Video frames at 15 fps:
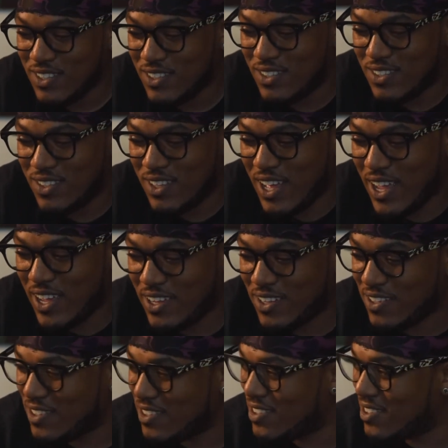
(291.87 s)
like,
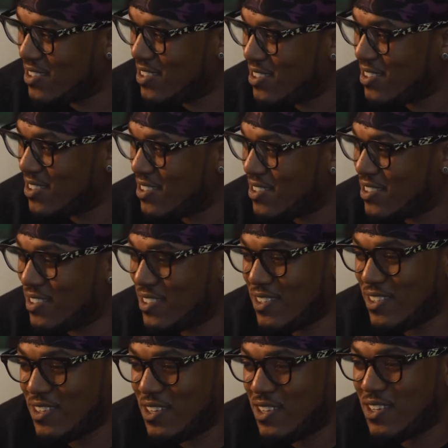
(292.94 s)

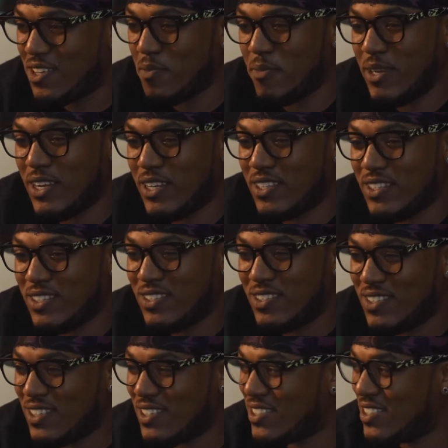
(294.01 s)
committed to the
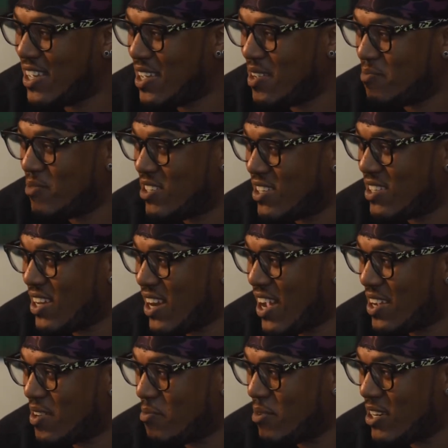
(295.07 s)
same shit that I
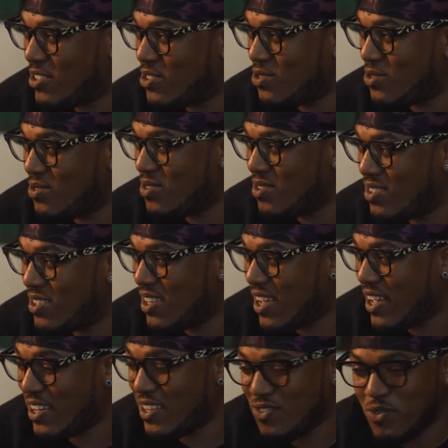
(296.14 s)
committed to. Like,
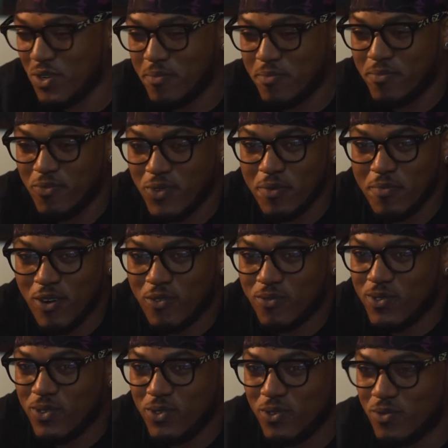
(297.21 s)
we both knew
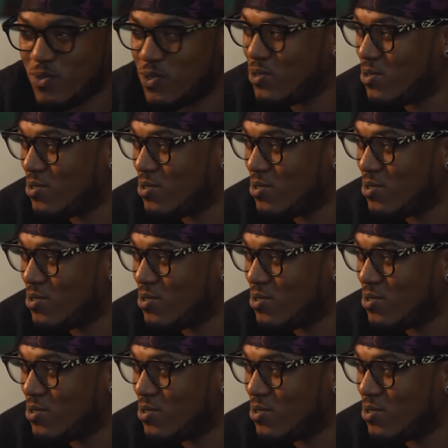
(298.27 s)
the rules.